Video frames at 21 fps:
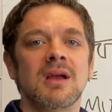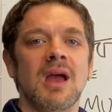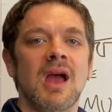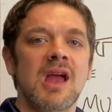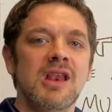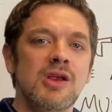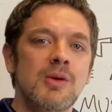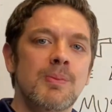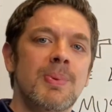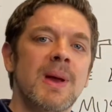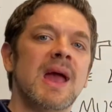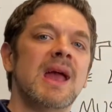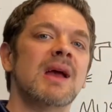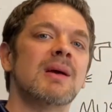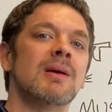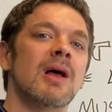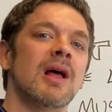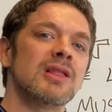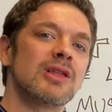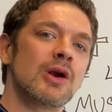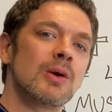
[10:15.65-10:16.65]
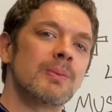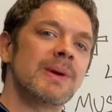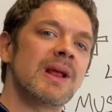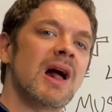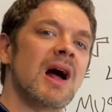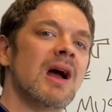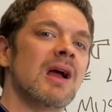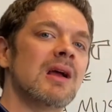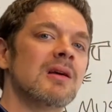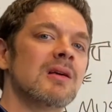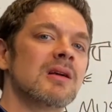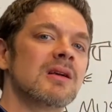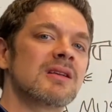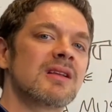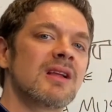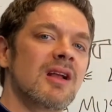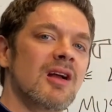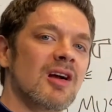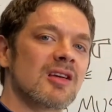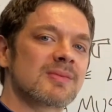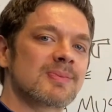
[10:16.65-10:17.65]
and you pay a little bit higher
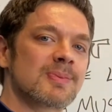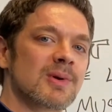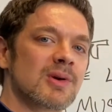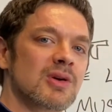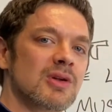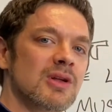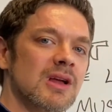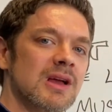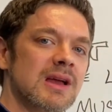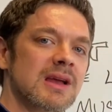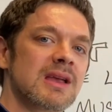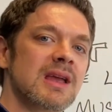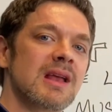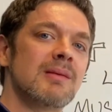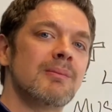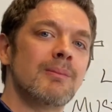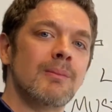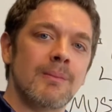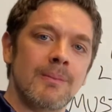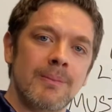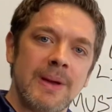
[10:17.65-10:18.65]
cost per click and